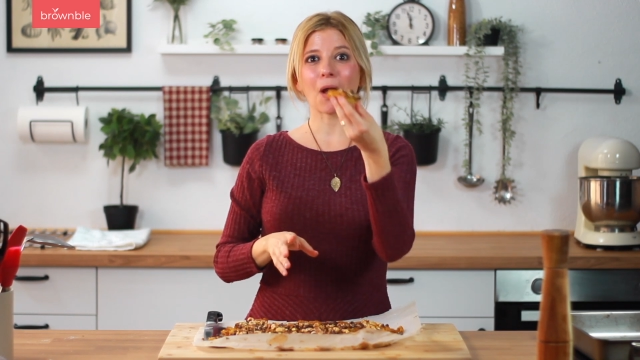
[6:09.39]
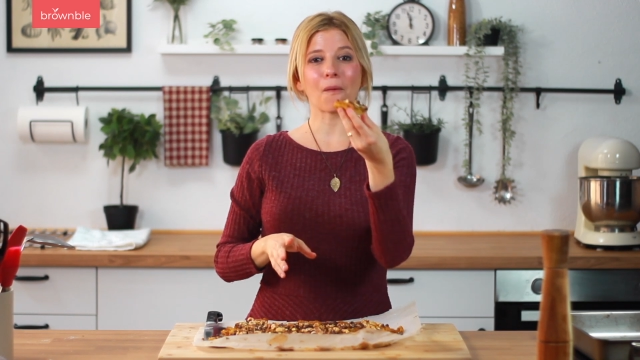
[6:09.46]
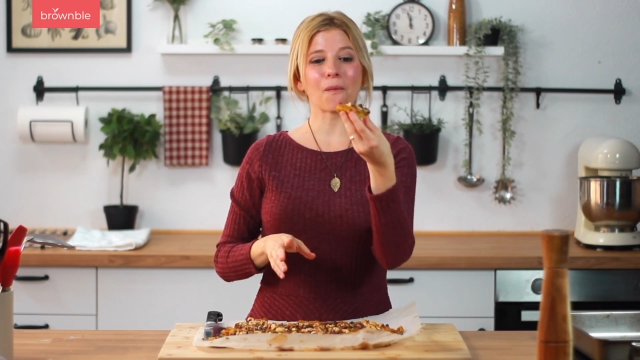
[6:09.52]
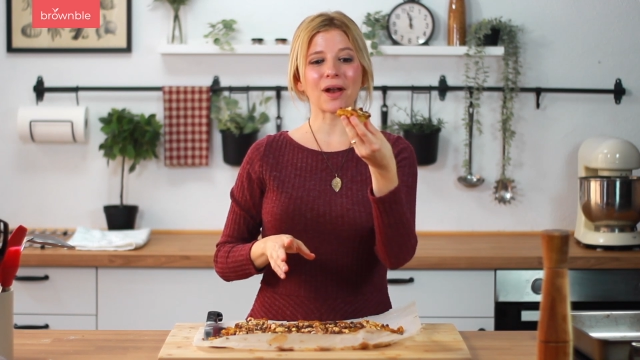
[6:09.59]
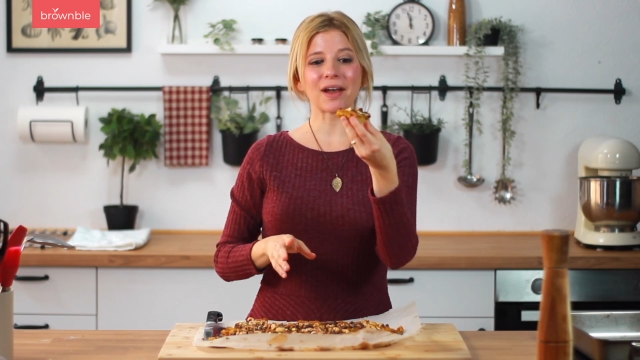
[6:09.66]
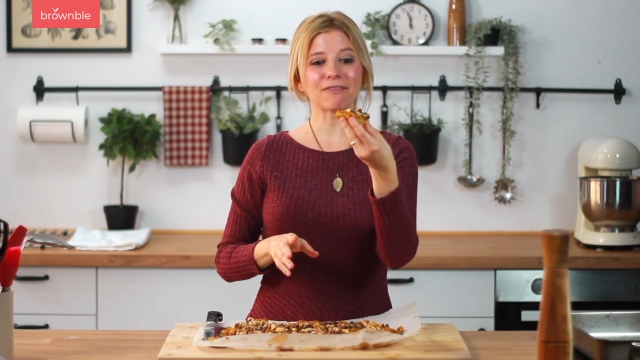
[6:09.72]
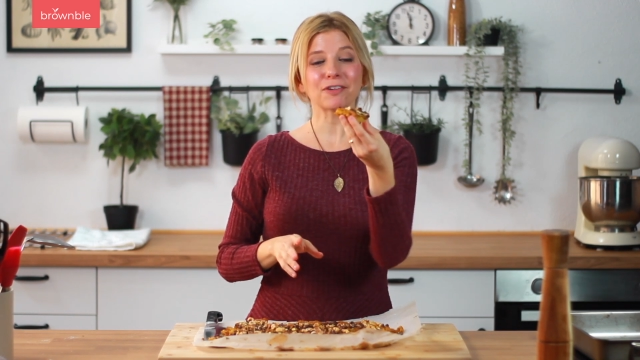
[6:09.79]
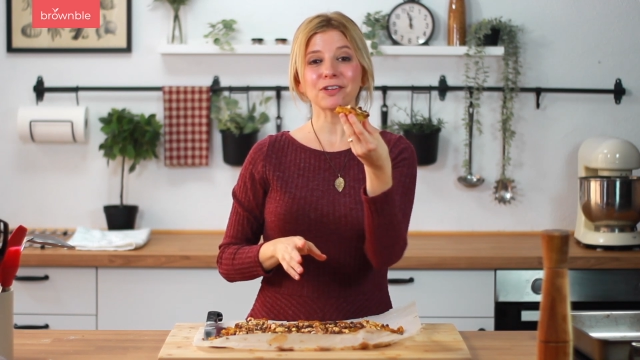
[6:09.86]

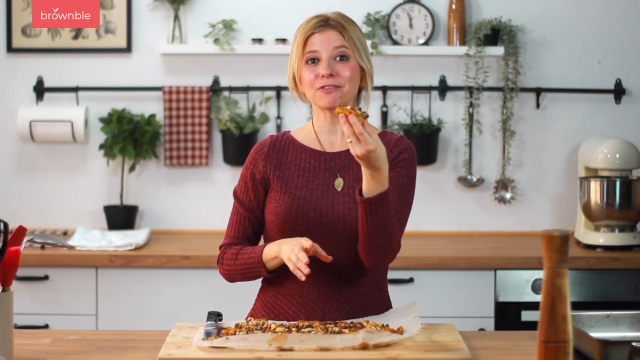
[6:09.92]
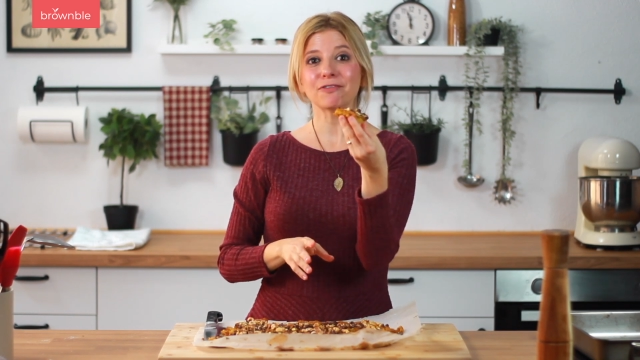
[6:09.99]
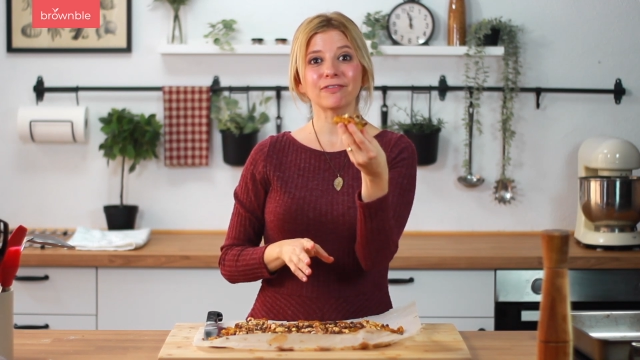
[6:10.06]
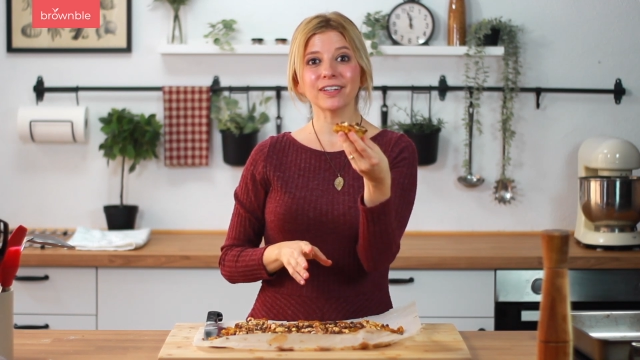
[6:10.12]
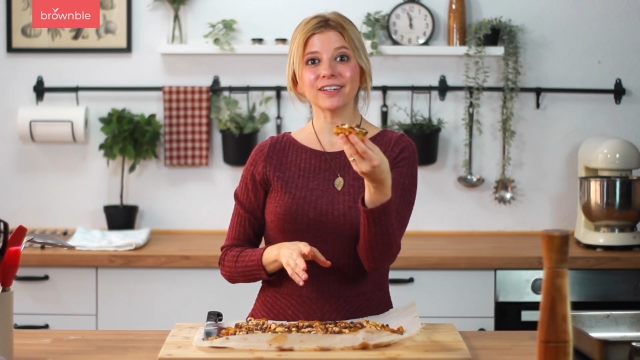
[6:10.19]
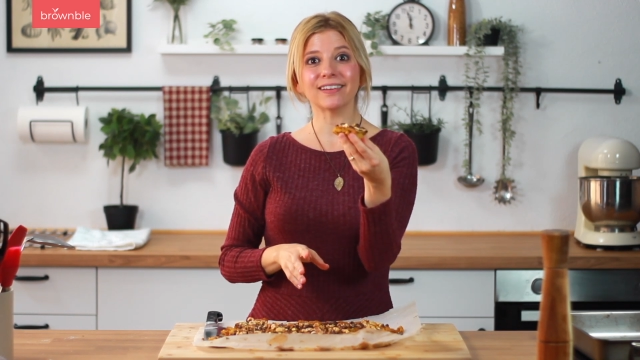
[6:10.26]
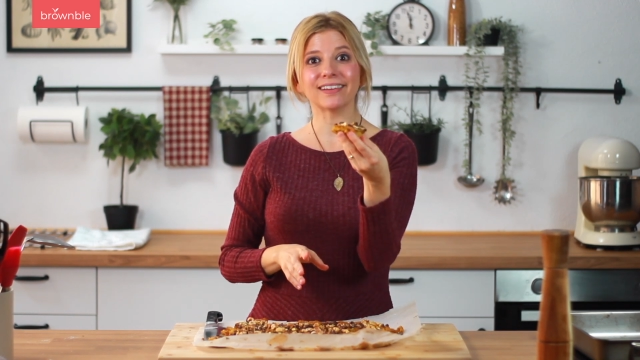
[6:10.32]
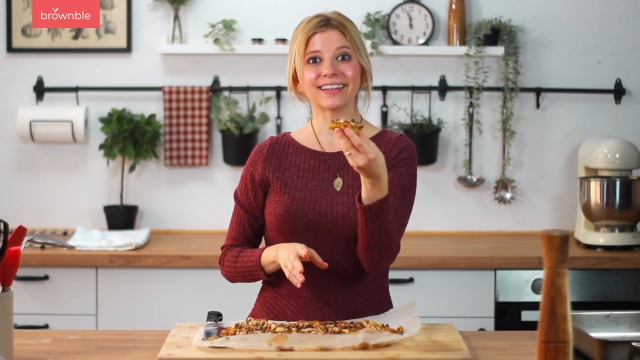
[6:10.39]
whenever you
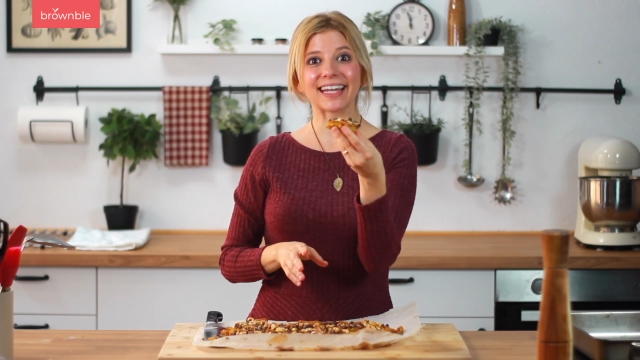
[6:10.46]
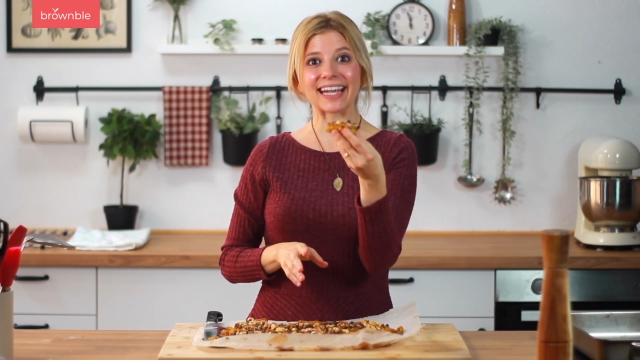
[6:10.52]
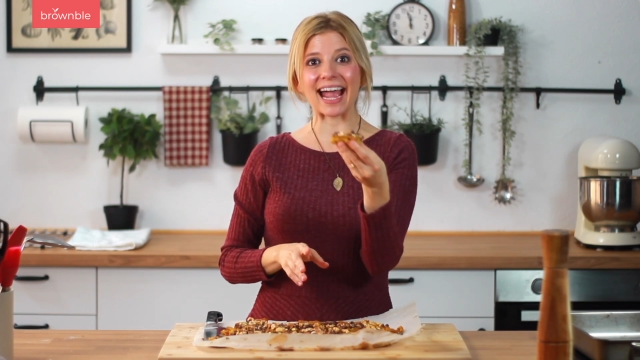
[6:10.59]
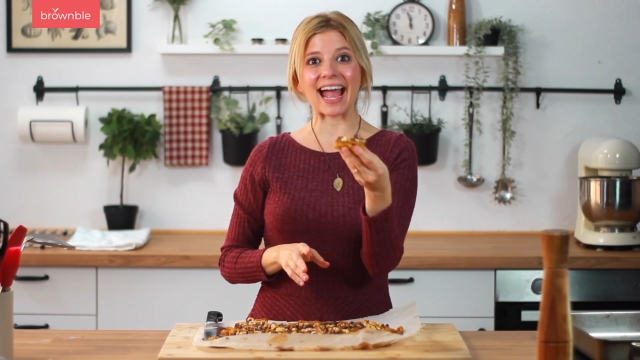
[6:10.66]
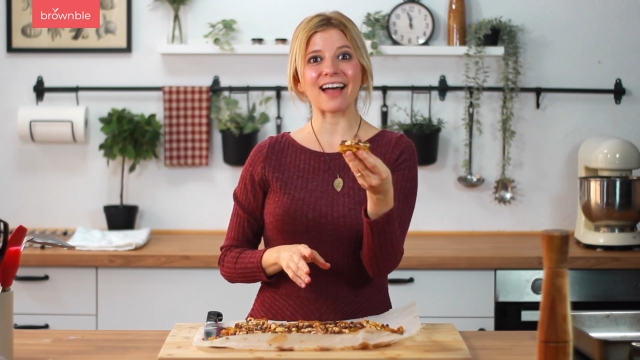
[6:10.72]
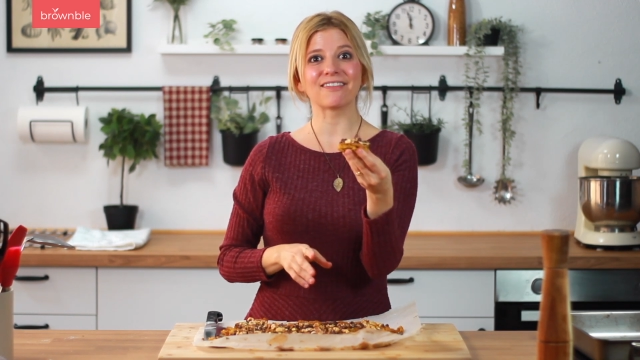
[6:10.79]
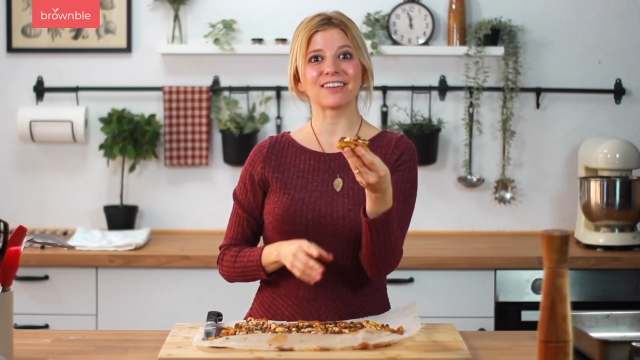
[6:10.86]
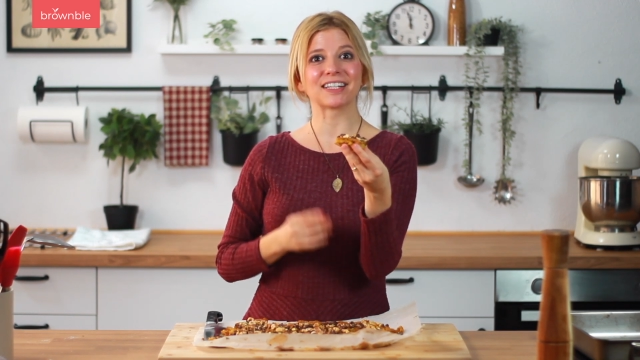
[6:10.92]
feel like
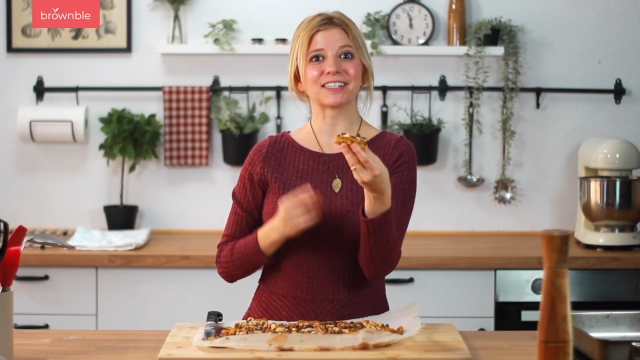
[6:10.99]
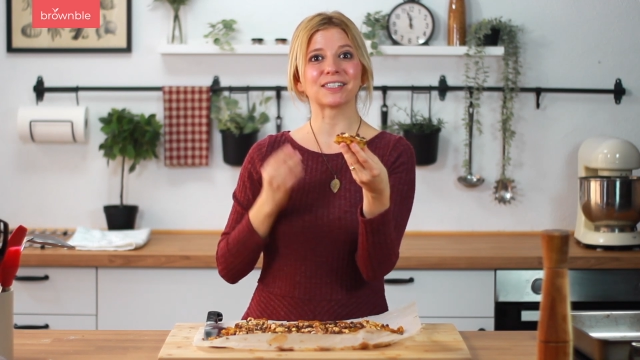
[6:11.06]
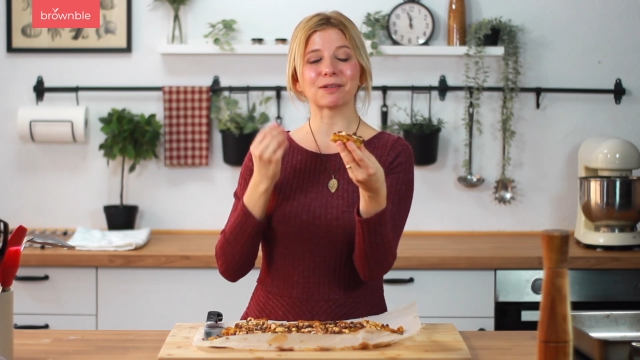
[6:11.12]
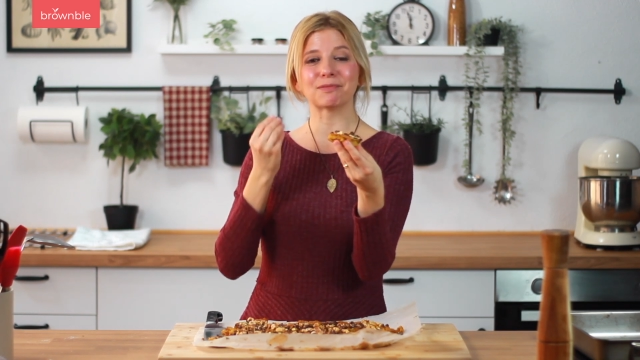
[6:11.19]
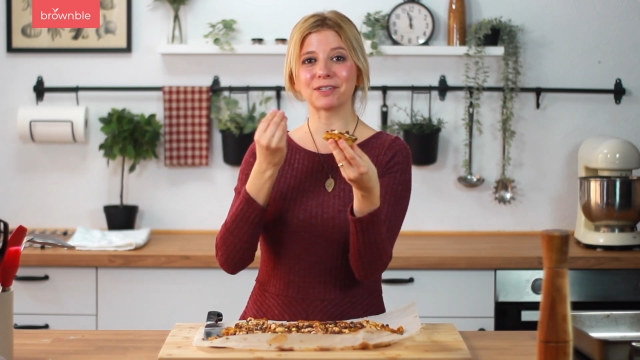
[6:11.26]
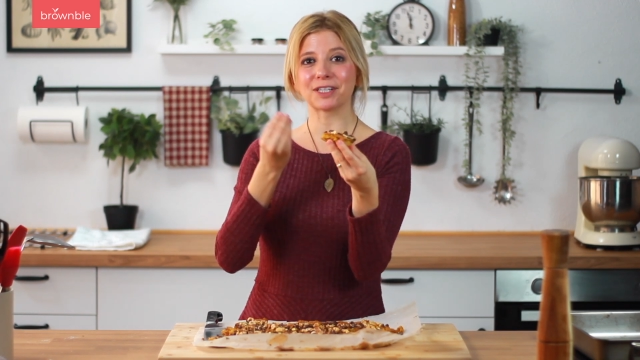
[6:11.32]
having some